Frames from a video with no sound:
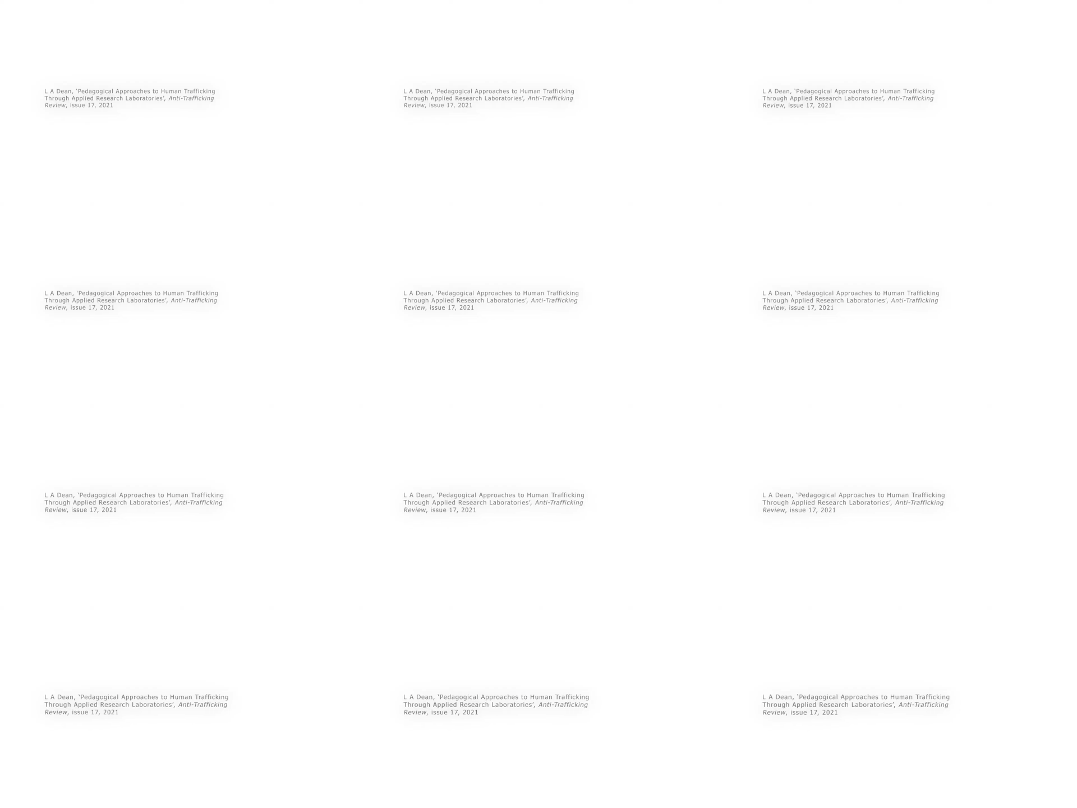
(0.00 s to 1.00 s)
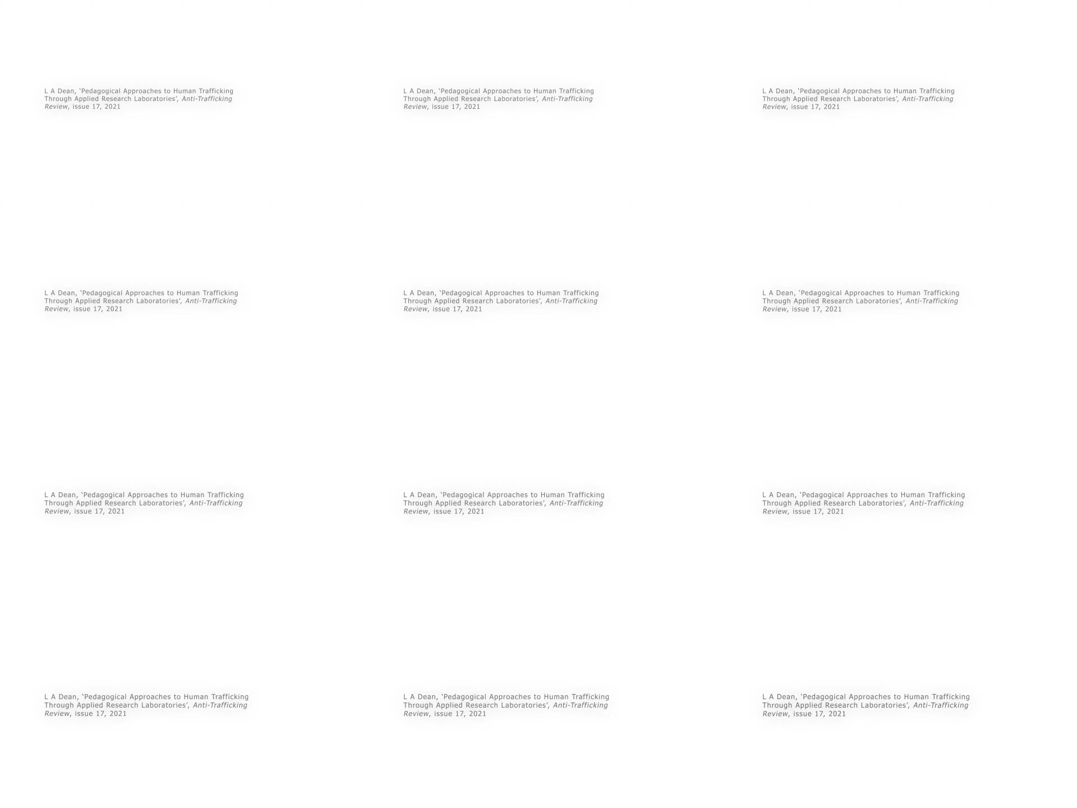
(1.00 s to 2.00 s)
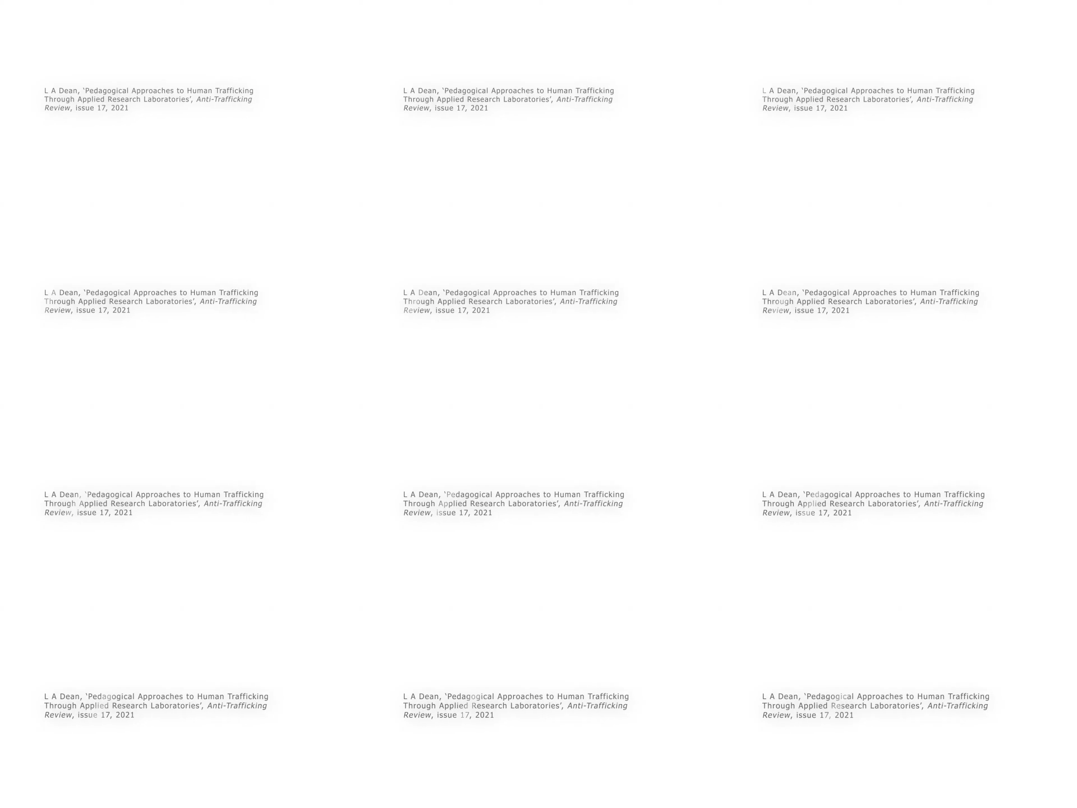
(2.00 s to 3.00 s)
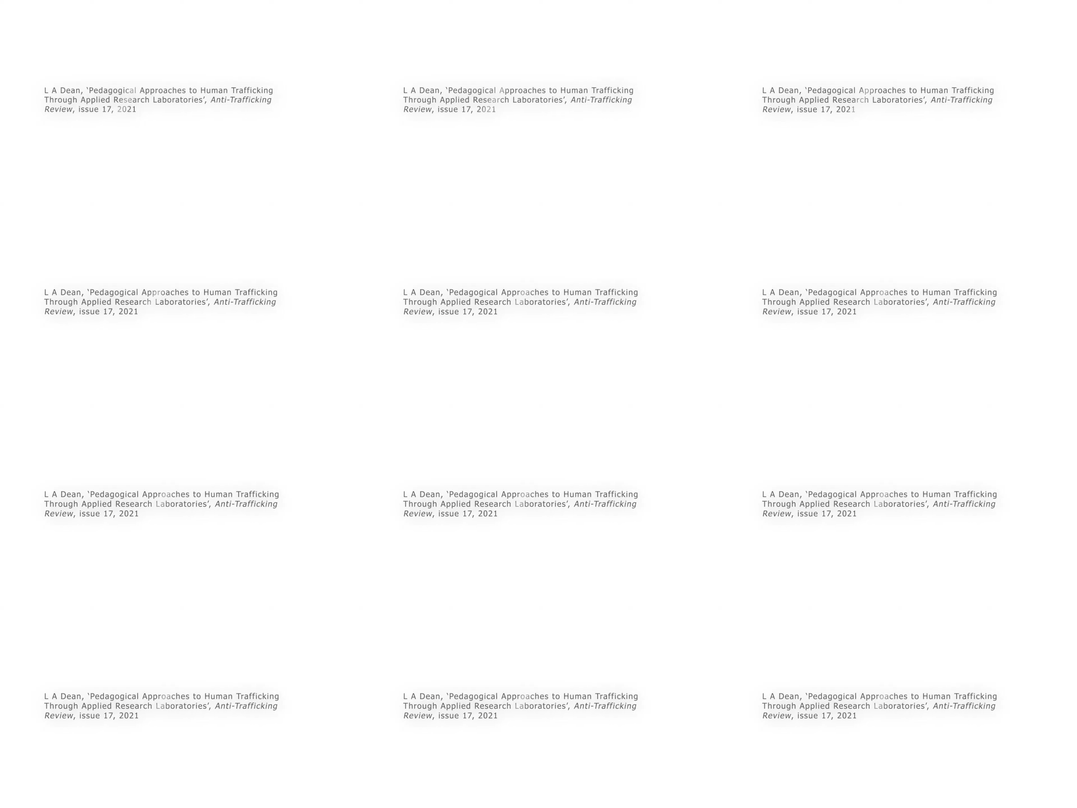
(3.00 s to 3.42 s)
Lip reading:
[unreadable: no face in view]